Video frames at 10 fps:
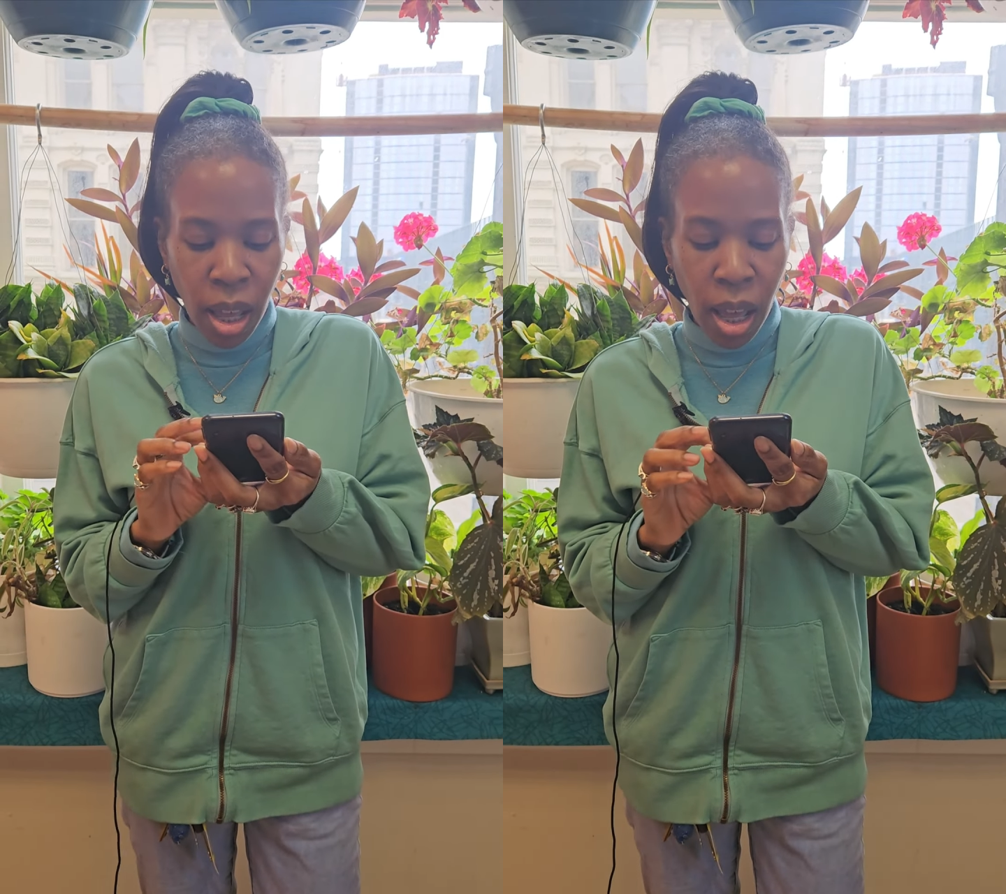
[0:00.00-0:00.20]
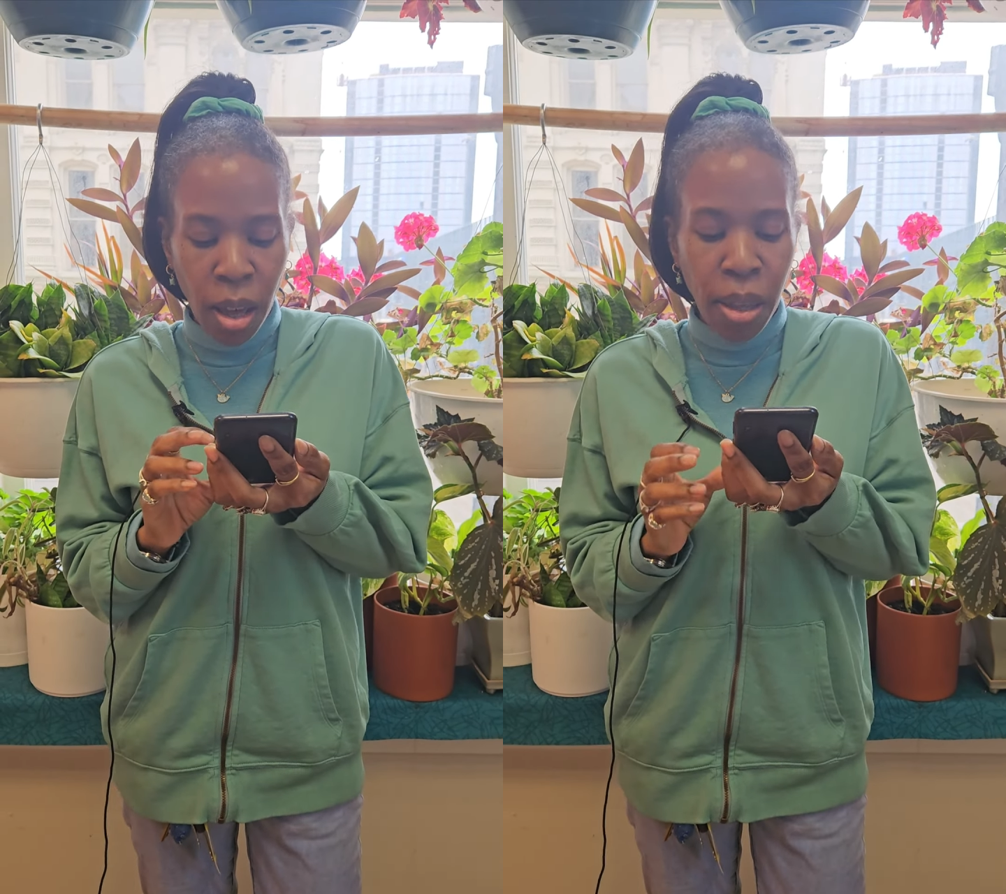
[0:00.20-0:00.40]

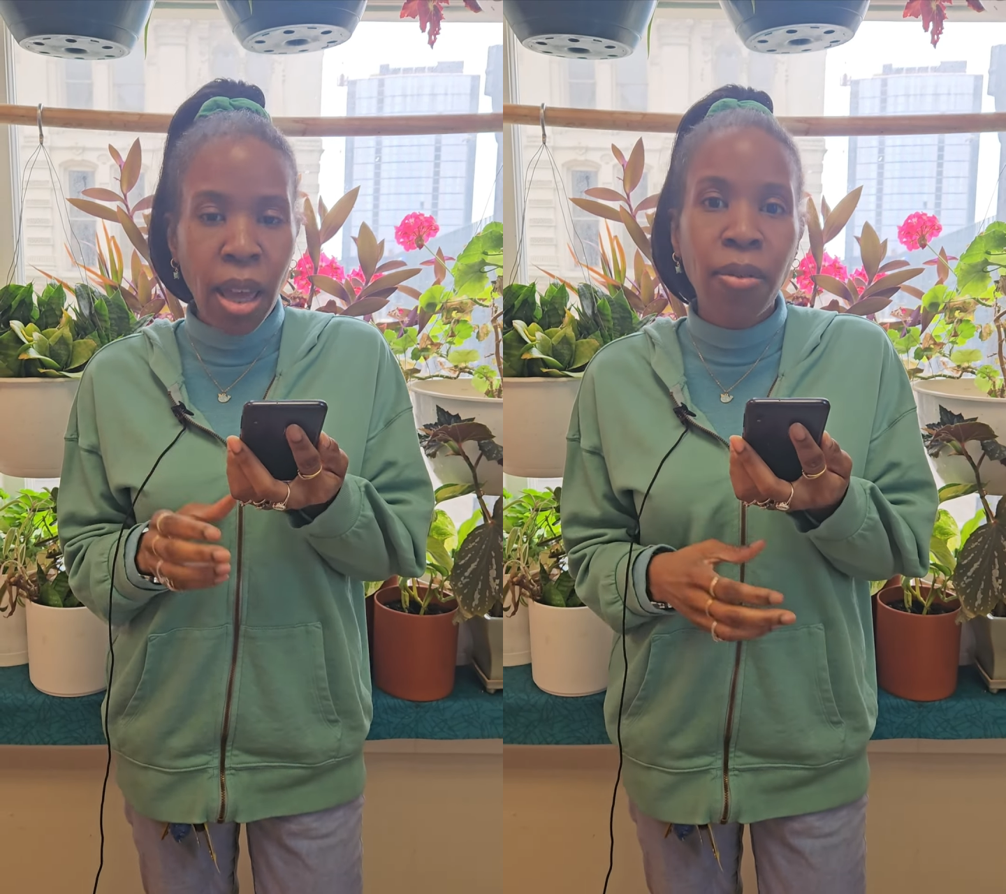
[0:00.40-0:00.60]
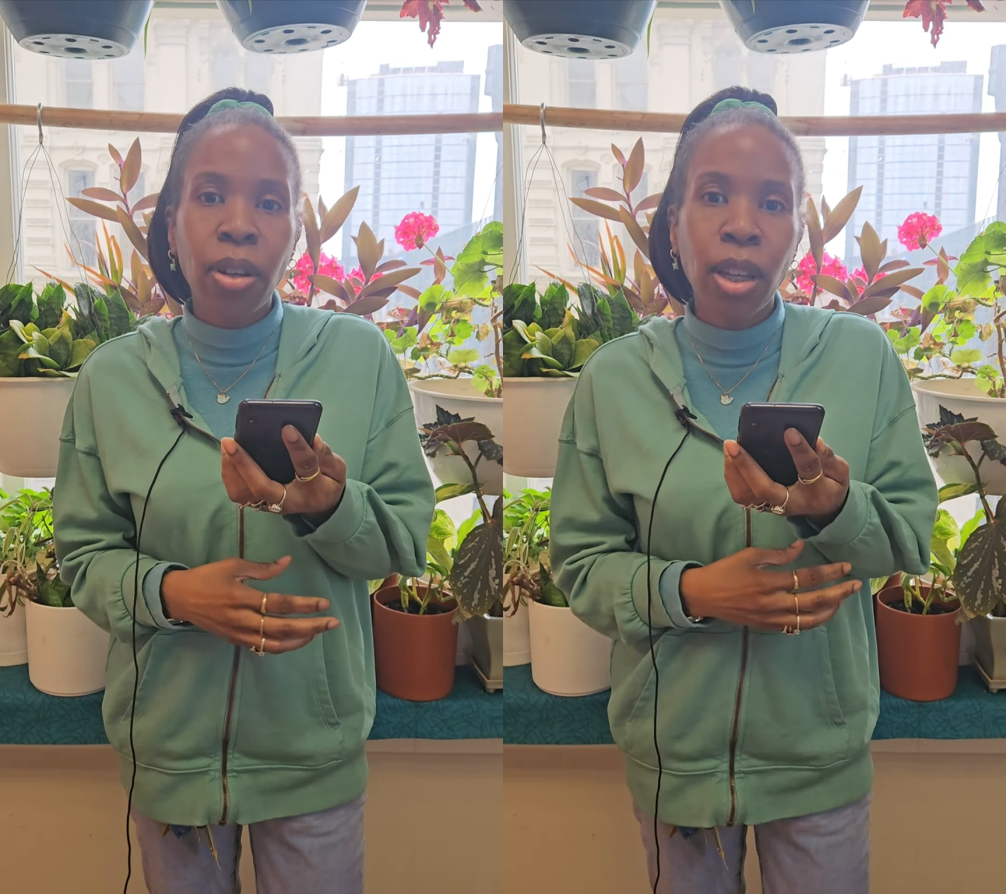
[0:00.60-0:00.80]

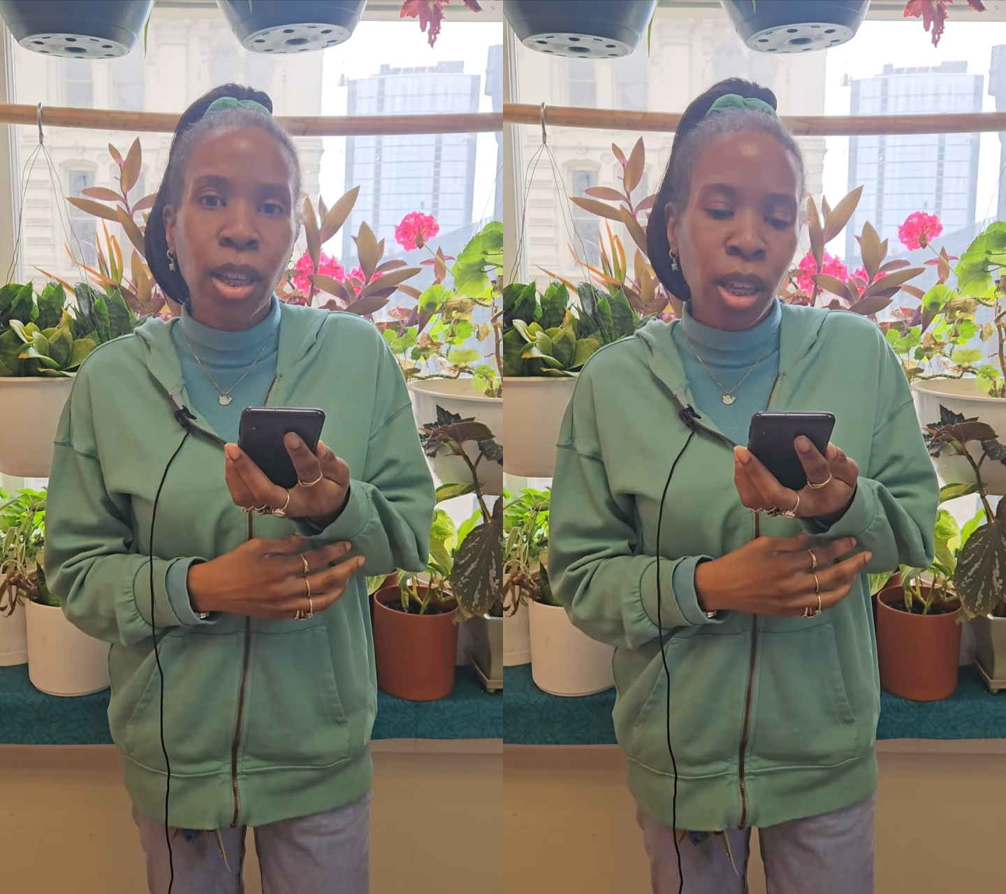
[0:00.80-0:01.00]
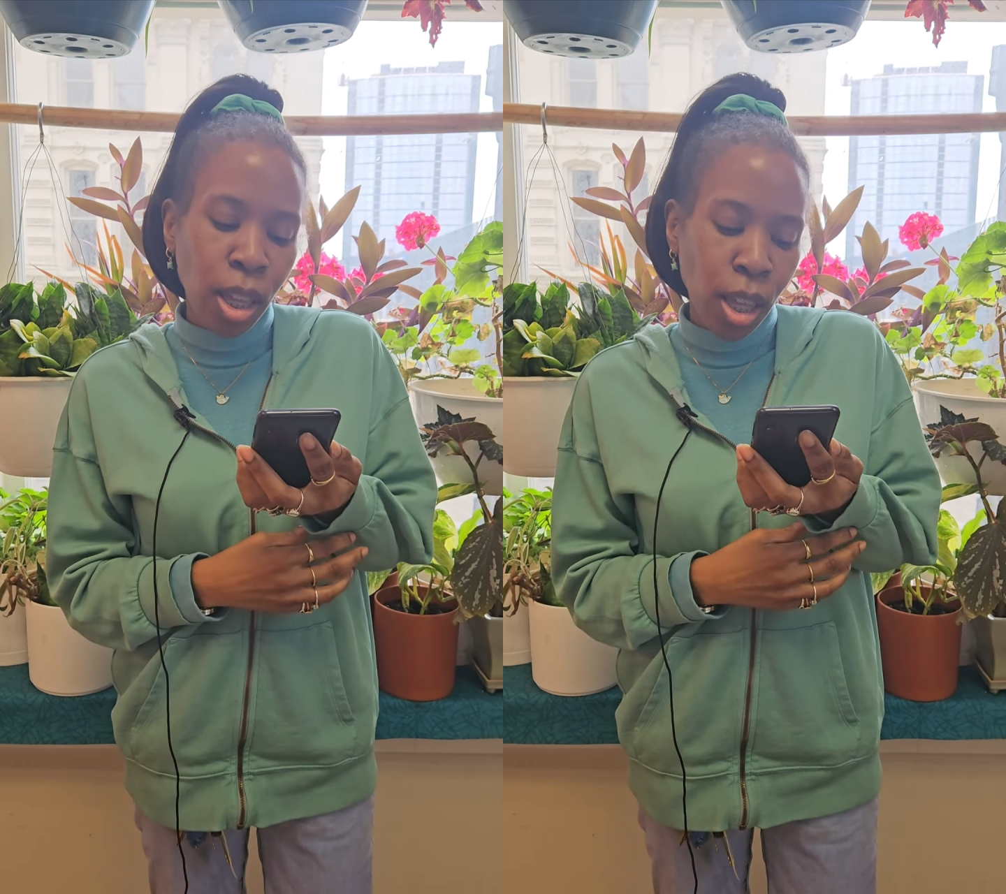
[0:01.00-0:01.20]
However,
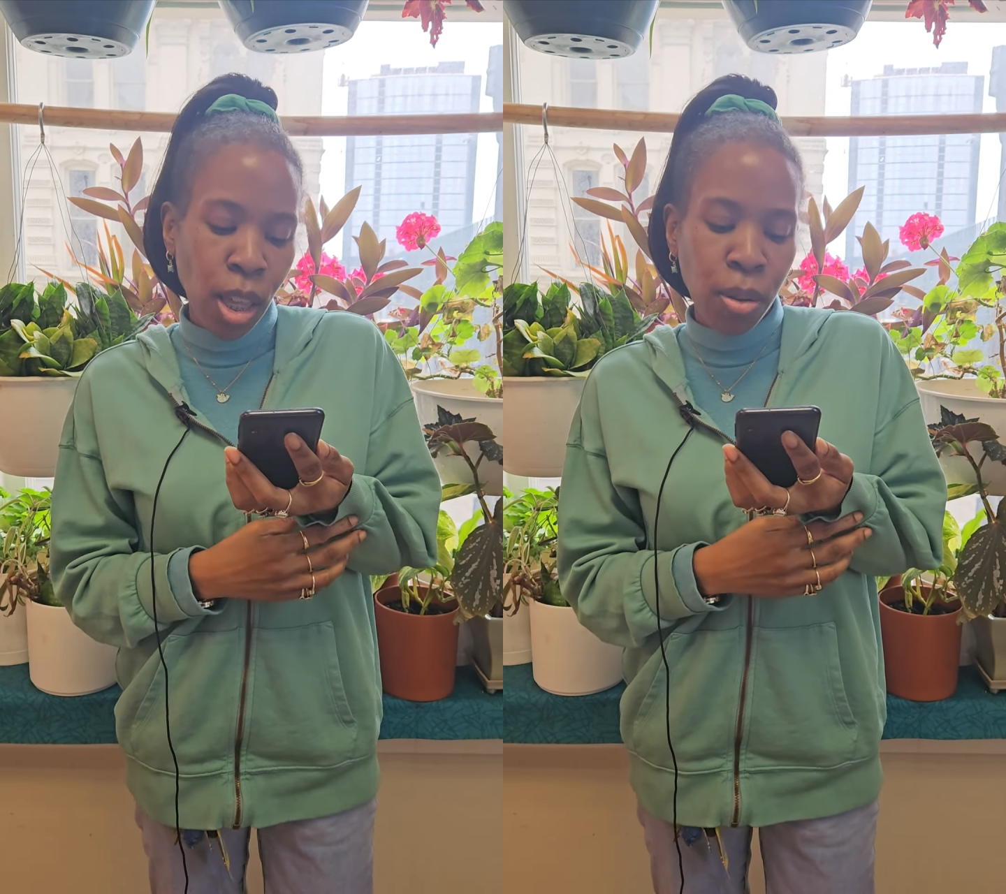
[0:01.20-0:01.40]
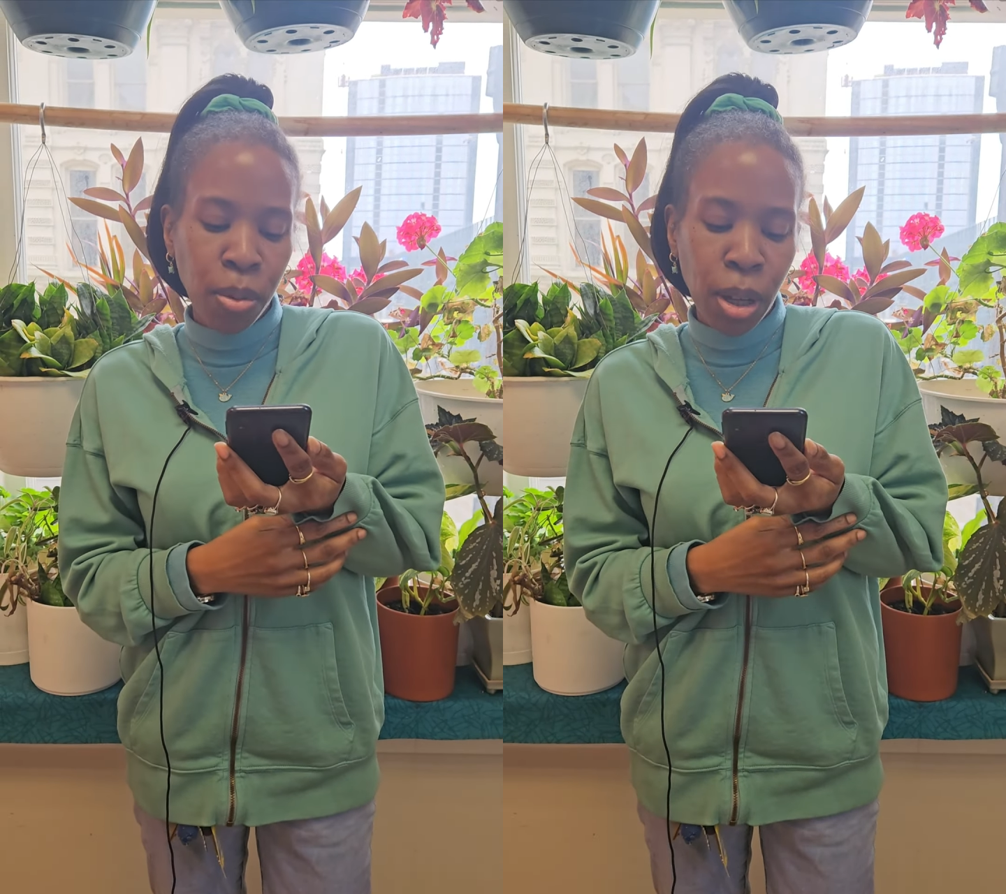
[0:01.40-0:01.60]

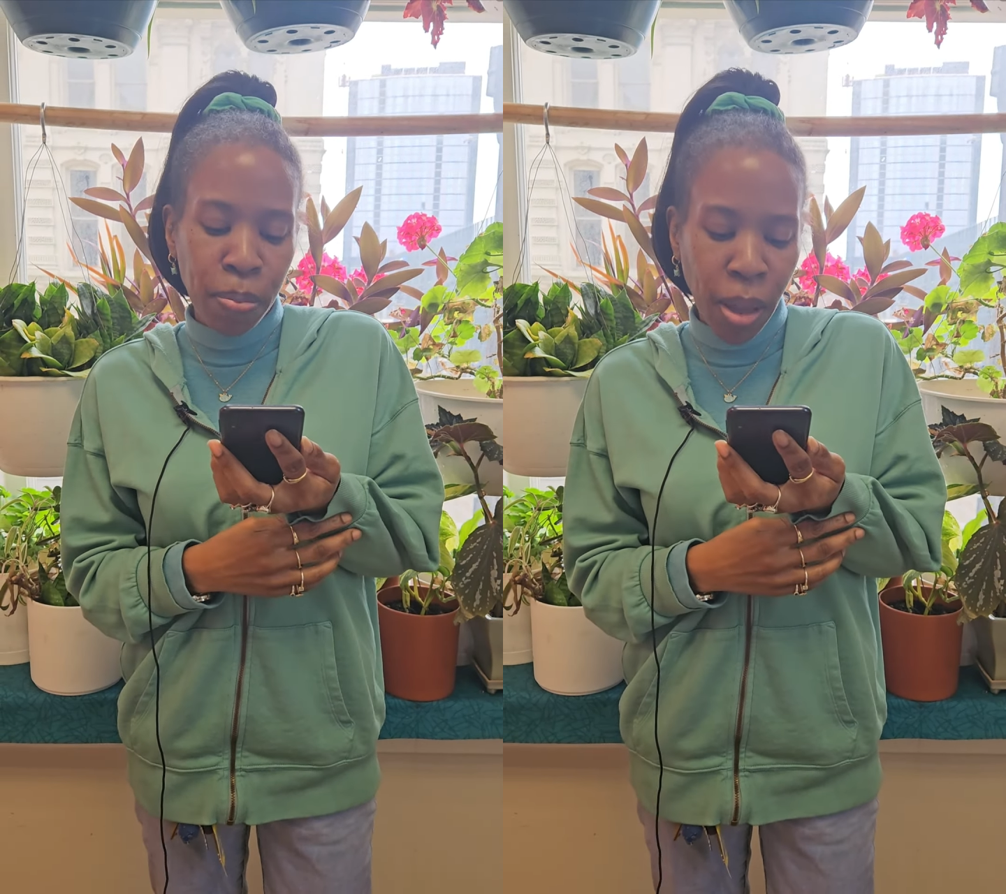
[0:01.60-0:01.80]
it will